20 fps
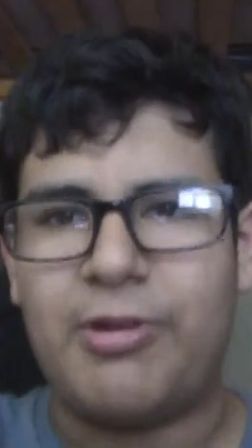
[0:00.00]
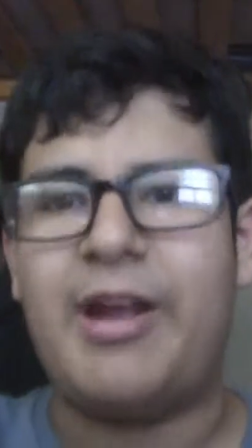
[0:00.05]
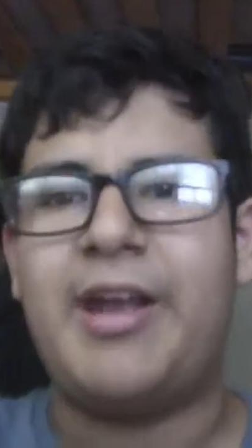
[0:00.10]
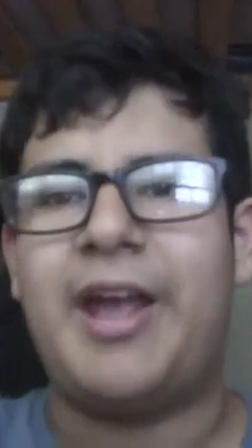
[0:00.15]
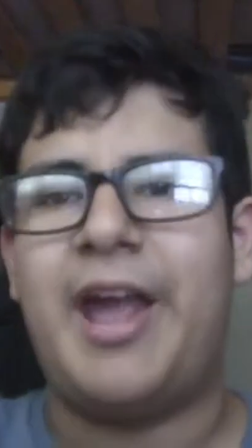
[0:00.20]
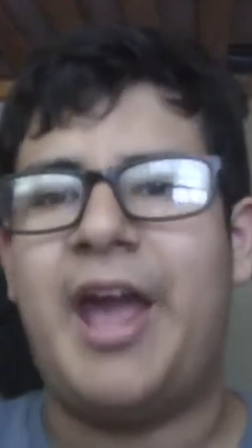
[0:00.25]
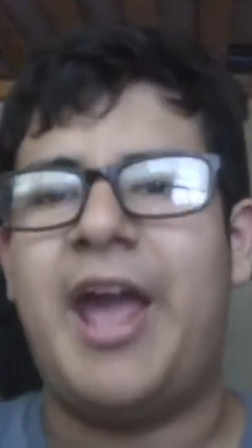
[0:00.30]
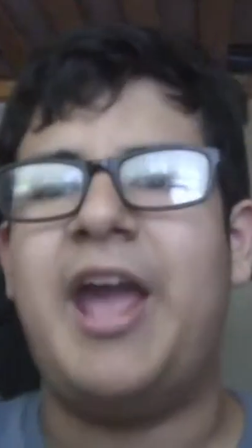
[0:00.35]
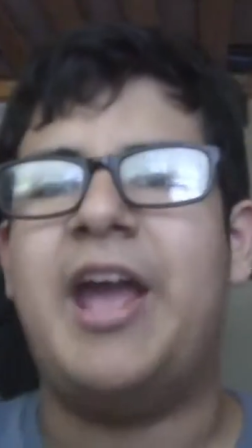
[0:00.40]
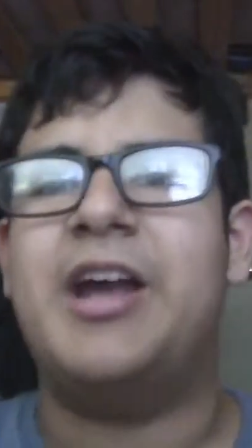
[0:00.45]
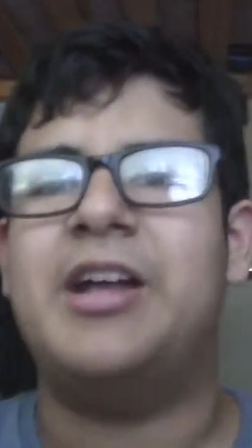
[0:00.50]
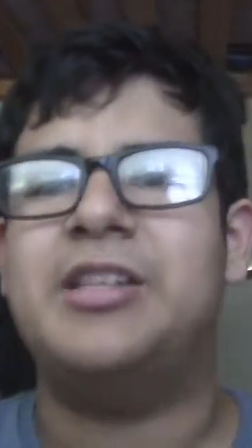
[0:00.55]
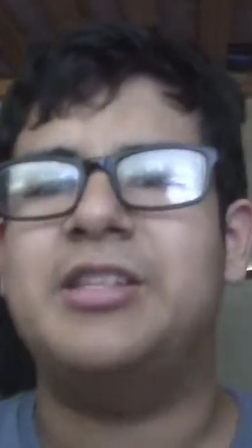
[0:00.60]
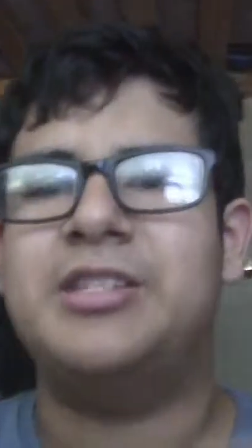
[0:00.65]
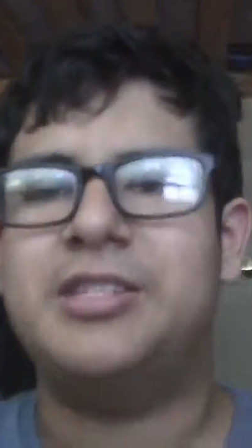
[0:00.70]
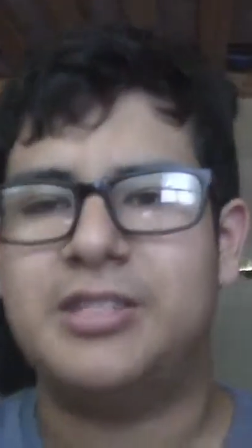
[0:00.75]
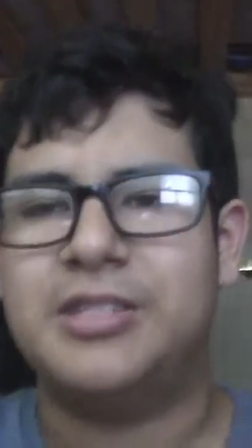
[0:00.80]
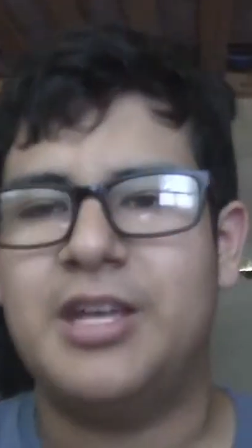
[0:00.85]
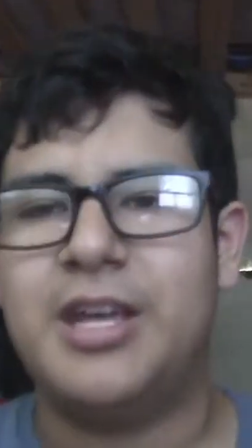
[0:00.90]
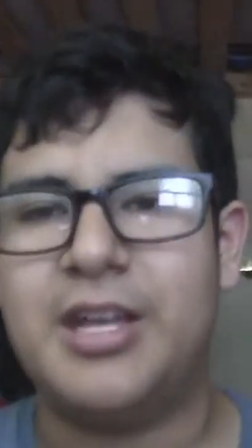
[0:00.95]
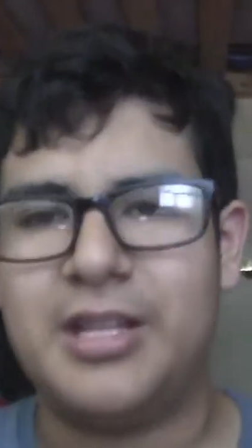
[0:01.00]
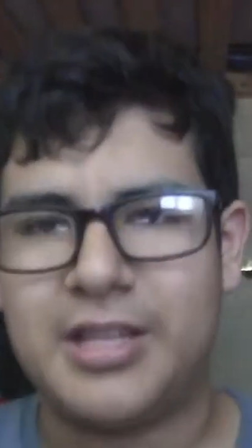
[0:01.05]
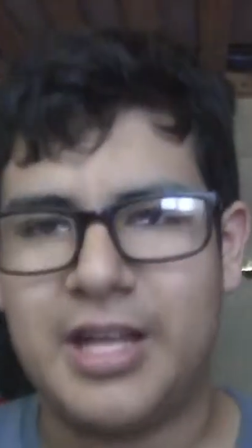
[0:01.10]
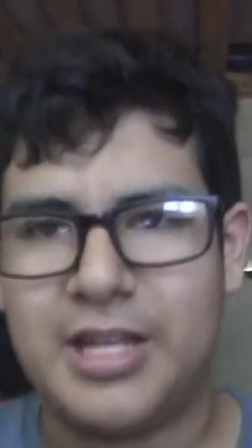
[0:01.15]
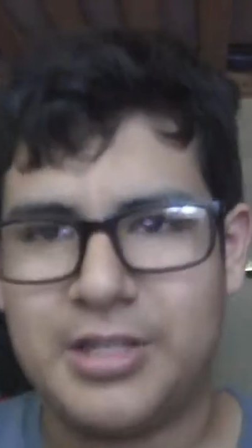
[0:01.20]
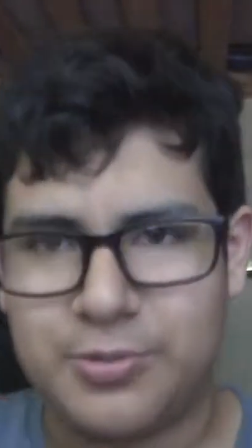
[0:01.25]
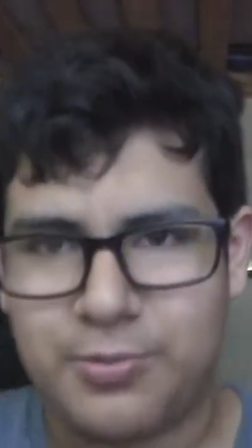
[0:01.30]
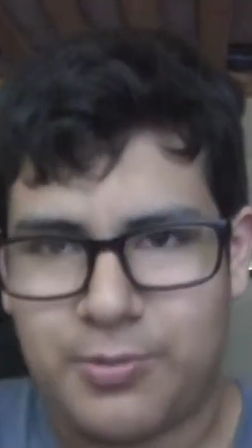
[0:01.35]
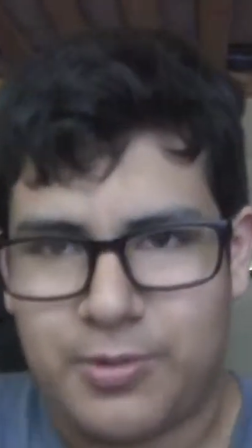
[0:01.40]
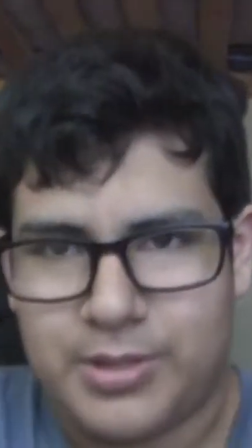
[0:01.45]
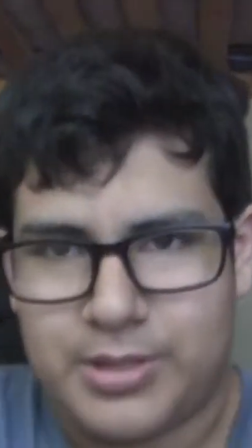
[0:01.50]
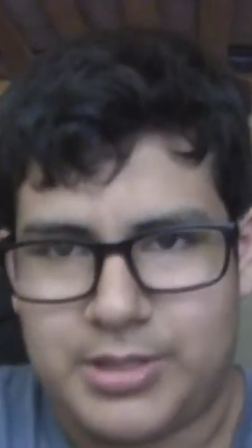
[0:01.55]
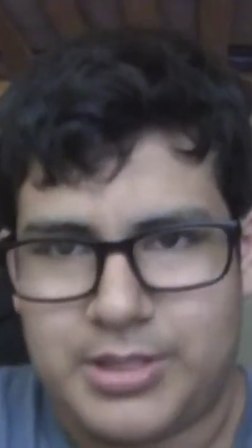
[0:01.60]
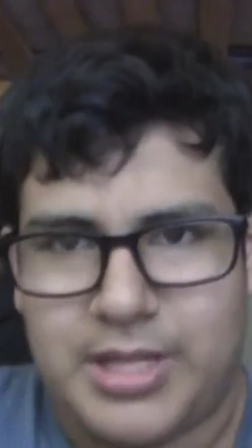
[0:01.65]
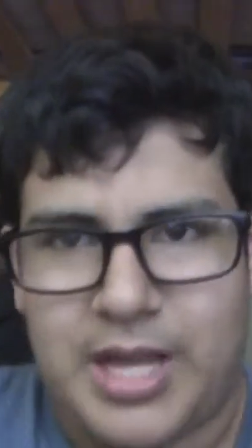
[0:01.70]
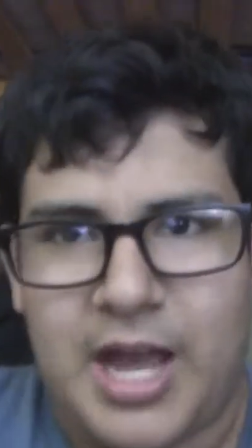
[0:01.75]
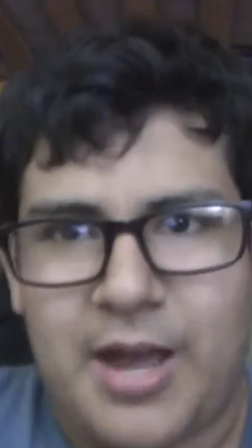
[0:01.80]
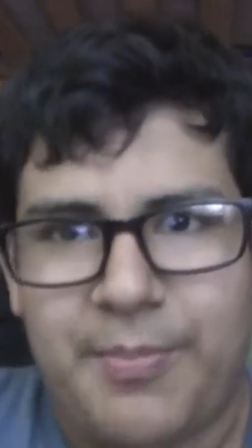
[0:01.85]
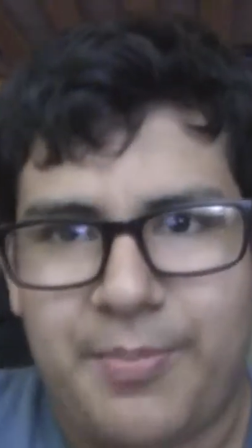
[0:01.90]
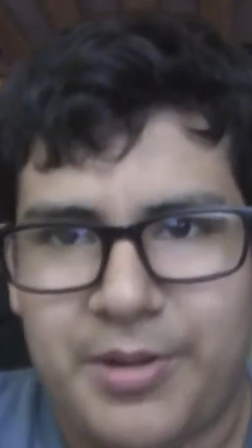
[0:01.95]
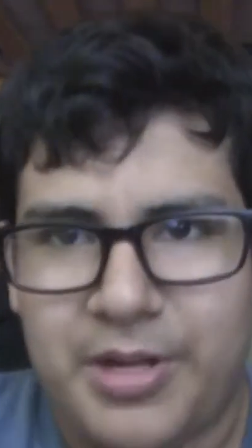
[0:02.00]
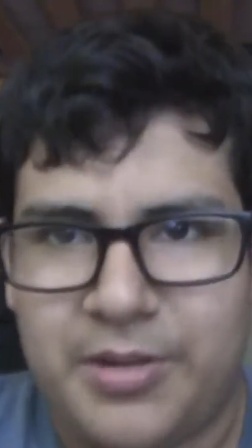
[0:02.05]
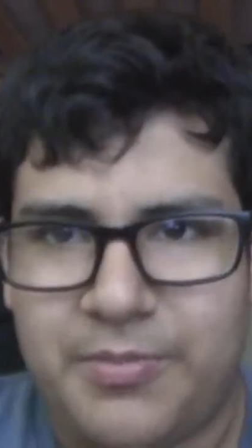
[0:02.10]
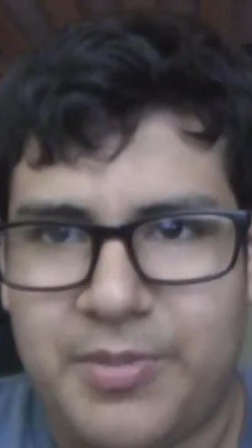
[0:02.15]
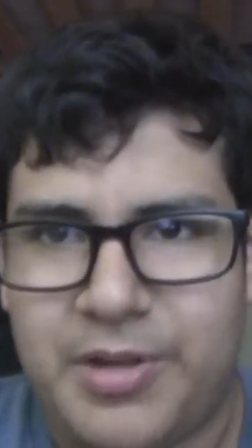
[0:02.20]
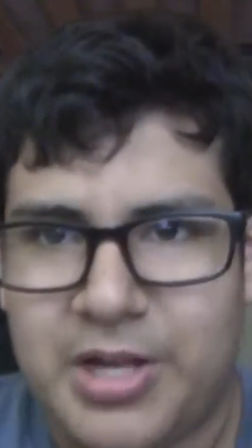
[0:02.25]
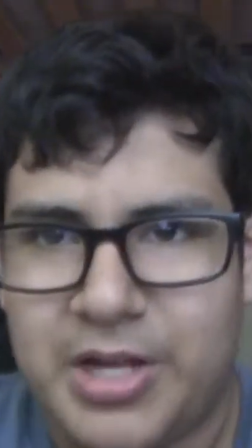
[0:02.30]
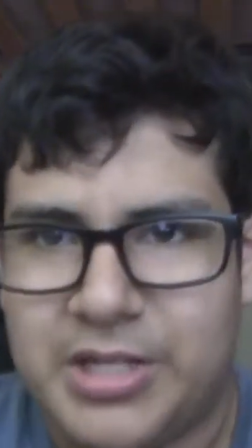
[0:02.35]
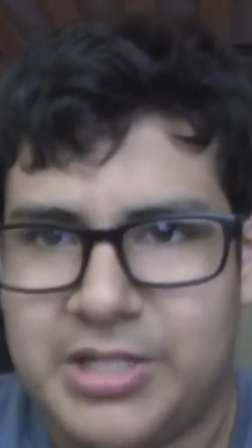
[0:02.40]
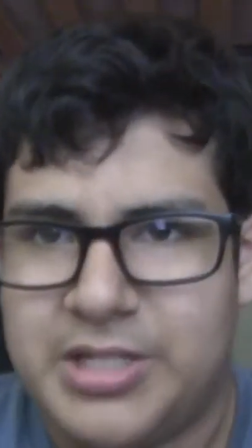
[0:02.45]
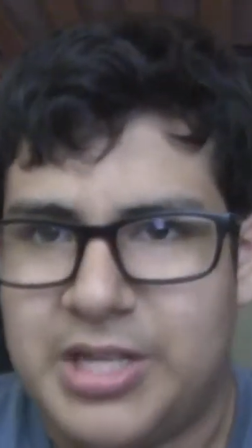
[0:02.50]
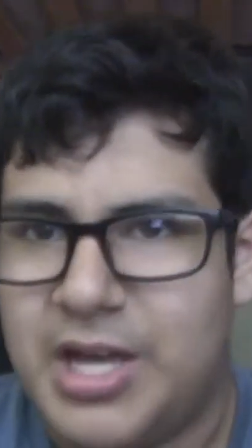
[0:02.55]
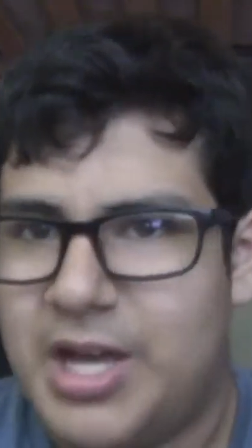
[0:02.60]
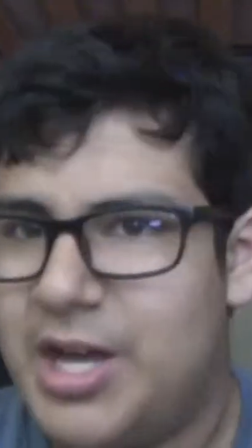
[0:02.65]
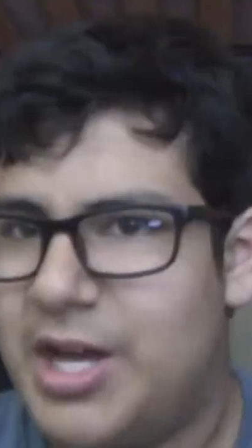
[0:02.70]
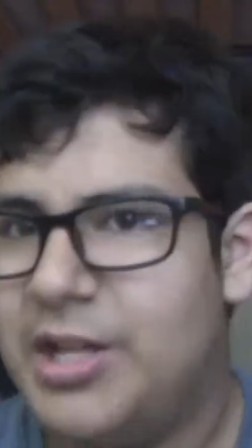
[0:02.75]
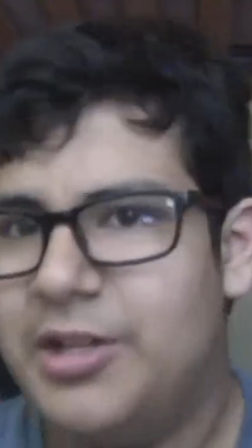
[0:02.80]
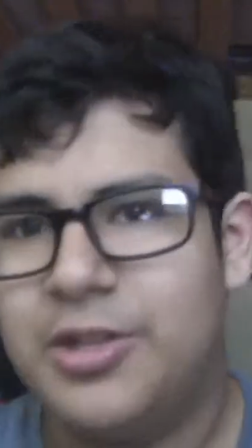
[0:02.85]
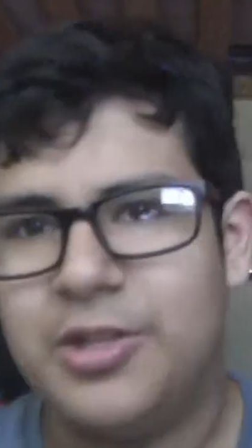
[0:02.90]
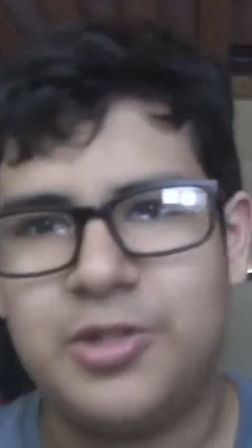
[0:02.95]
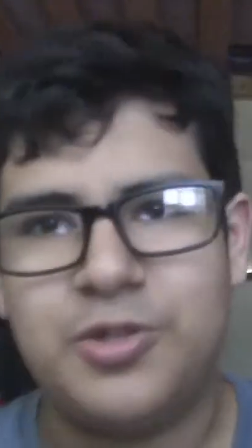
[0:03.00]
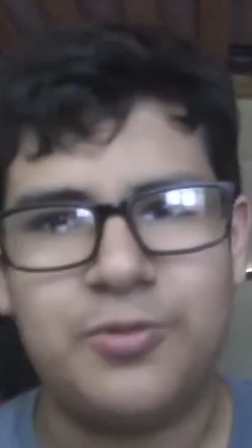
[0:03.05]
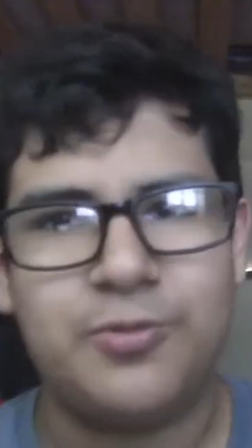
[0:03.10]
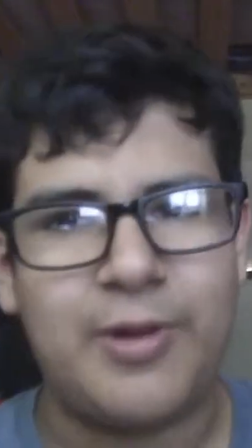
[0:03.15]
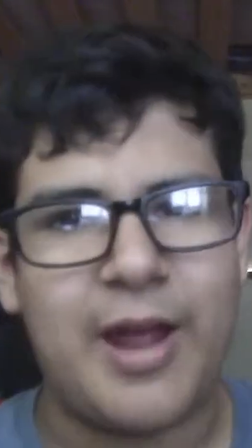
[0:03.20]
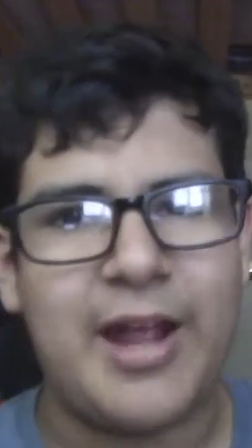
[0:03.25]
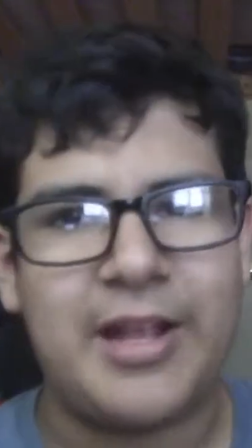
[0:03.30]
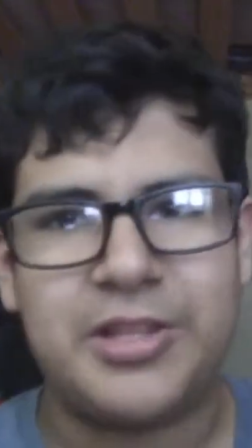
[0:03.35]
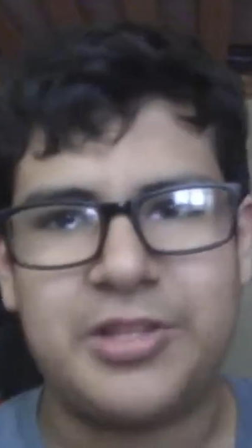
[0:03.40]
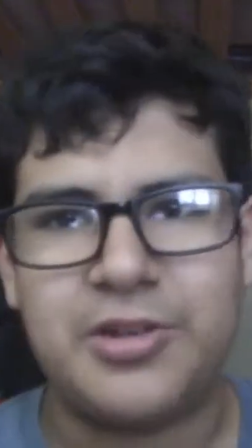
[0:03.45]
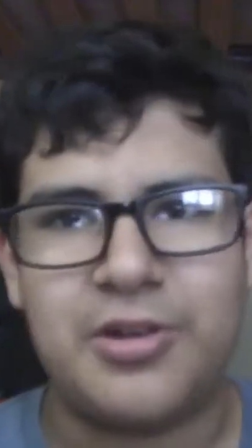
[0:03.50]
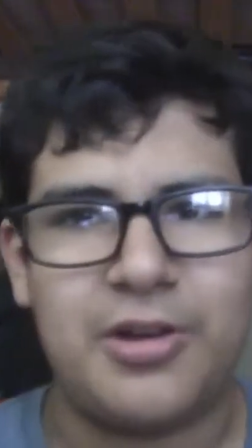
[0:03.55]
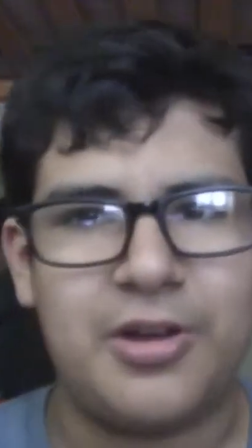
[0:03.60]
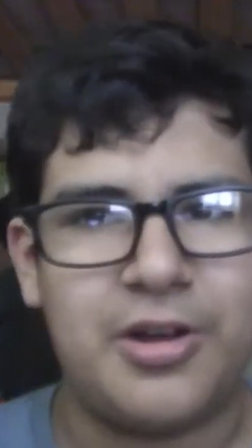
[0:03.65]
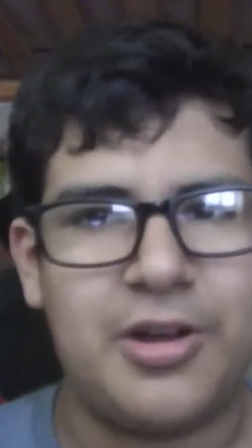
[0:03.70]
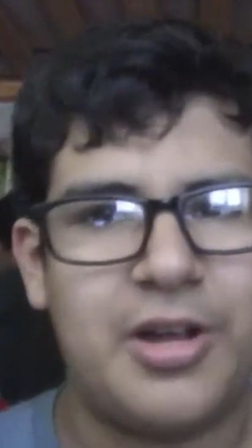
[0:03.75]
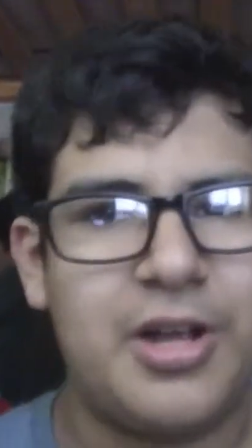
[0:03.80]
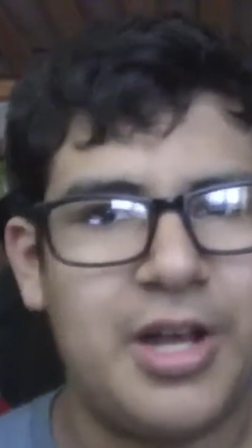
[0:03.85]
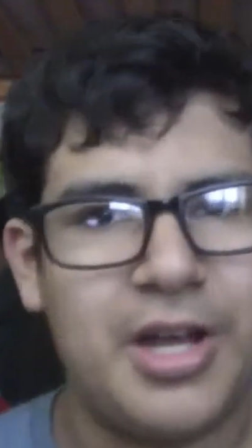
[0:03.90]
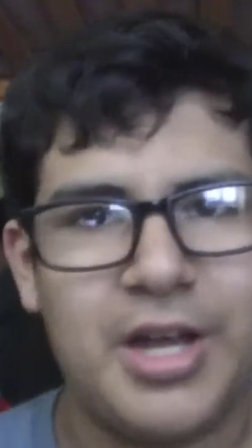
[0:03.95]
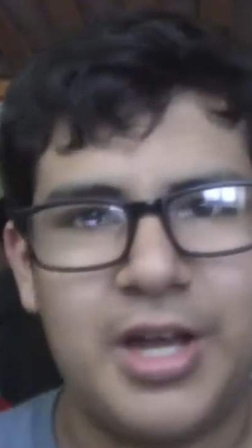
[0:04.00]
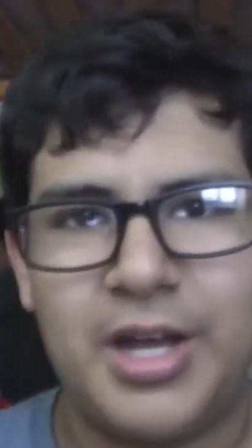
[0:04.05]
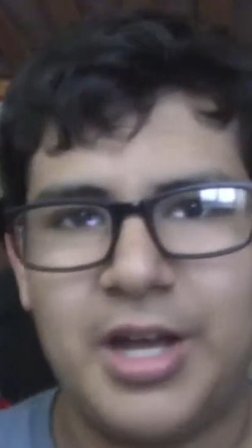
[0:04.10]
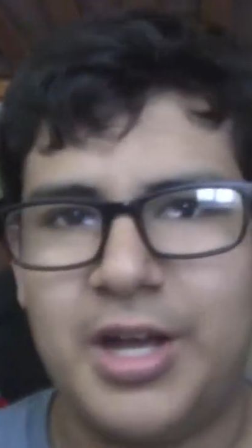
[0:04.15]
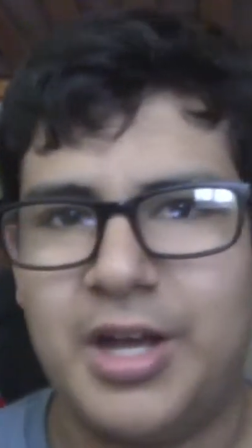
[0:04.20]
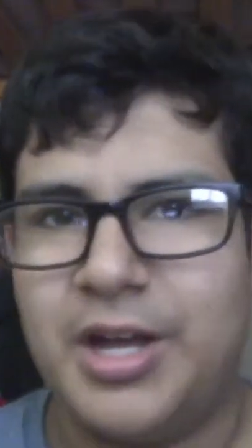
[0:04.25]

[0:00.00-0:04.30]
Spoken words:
in the right hands. And that's what's happening, because the director